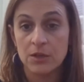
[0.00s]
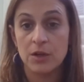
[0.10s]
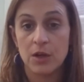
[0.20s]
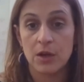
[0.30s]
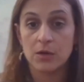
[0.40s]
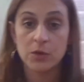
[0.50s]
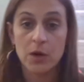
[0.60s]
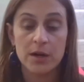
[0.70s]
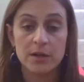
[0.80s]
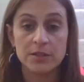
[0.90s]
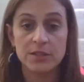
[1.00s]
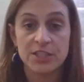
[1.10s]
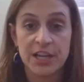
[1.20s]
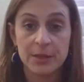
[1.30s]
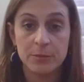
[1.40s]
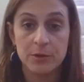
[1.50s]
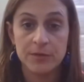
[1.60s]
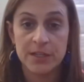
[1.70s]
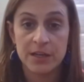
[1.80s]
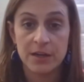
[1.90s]
No, so our child
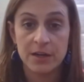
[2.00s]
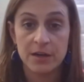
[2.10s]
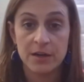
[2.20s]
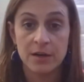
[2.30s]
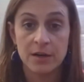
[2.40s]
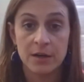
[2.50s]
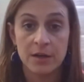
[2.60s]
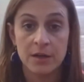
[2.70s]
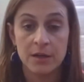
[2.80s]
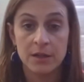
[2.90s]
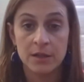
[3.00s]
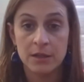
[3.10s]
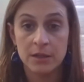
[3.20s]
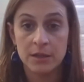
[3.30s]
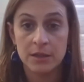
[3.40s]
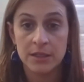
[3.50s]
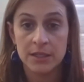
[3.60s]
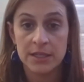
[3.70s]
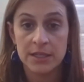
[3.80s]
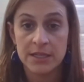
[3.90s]
moved here.
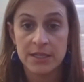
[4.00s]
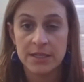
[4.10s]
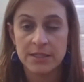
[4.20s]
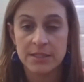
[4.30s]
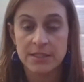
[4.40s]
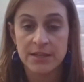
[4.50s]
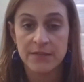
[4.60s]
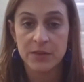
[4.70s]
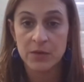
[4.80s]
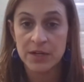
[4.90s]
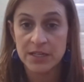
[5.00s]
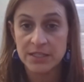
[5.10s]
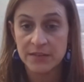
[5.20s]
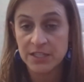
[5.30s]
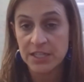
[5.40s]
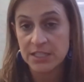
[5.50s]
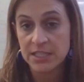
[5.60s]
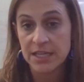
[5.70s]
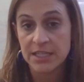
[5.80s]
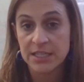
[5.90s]
He's in 7th grade. Does he have a
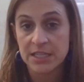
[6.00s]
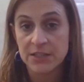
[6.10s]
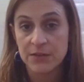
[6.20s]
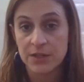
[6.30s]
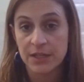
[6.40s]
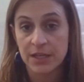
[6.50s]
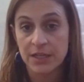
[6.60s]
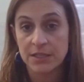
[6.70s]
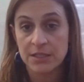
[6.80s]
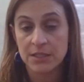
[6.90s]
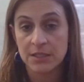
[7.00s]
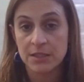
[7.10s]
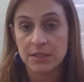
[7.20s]
chance to take a test for a GATE?